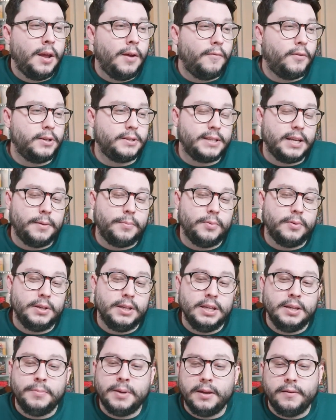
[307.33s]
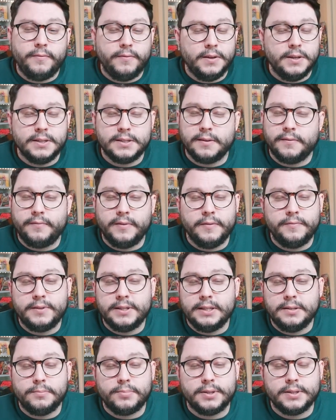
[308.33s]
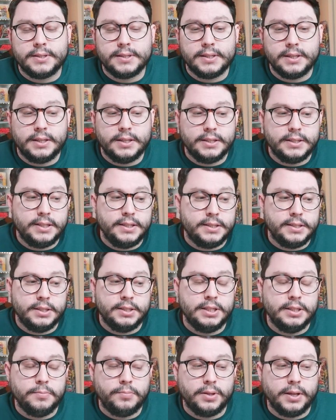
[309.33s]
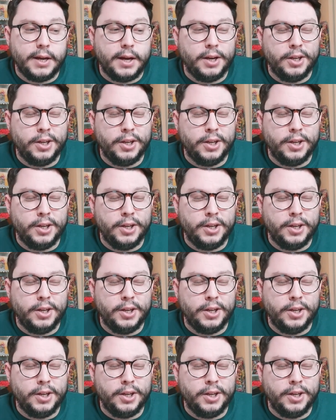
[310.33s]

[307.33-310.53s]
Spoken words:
For example, eBay fees at 15%, TCG player,